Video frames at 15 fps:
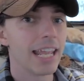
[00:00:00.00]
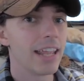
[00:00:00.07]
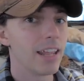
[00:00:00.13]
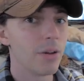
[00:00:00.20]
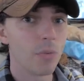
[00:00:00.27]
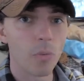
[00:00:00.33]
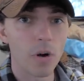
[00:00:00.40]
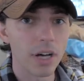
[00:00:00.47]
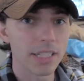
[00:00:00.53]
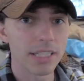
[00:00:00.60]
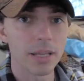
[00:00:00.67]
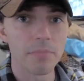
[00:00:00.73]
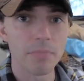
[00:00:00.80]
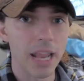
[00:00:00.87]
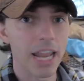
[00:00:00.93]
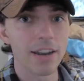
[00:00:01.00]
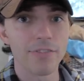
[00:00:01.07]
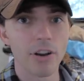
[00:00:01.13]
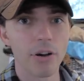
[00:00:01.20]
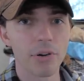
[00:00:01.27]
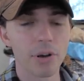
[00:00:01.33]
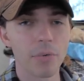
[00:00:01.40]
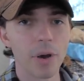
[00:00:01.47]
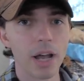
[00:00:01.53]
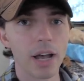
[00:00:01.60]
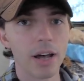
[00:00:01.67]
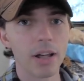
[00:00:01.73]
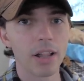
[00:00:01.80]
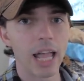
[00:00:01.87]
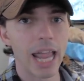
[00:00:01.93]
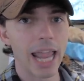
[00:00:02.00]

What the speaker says: it wasn't made very well,